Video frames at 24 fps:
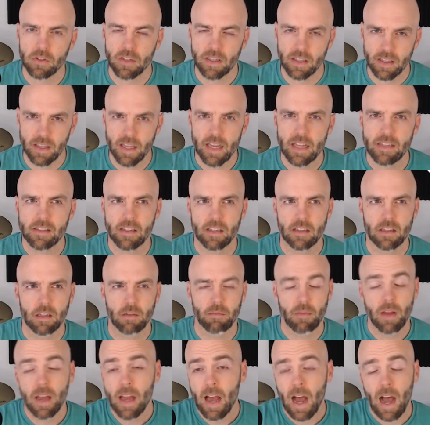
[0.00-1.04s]
glance at
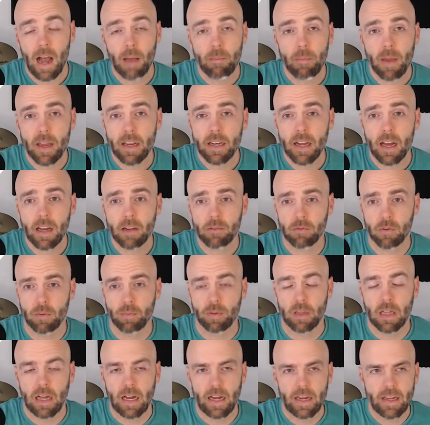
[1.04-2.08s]
them. I may not
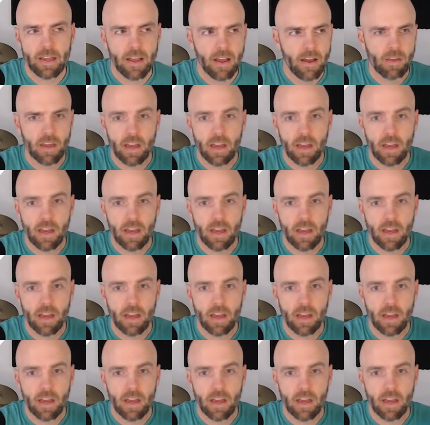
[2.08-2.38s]
reply,